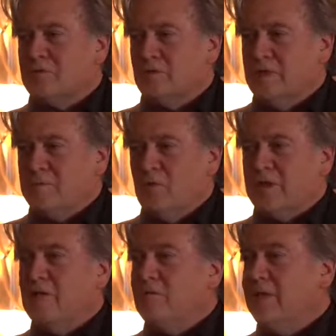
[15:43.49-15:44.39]
wrote that book,
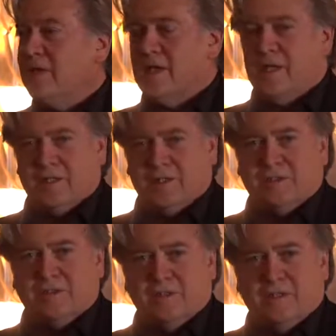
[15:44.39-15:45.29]
Hillbilly
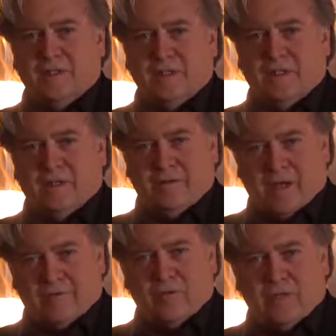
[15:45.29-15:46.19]
Elegies. If you
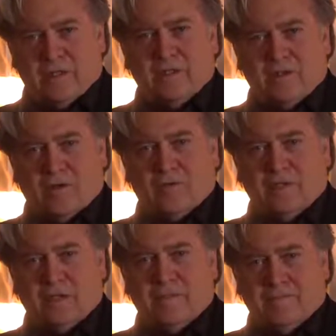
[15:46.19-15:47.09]
haven't read it, you ought to
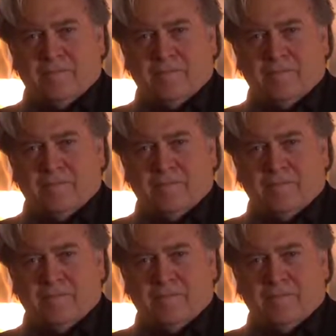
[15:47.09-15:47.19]
read it.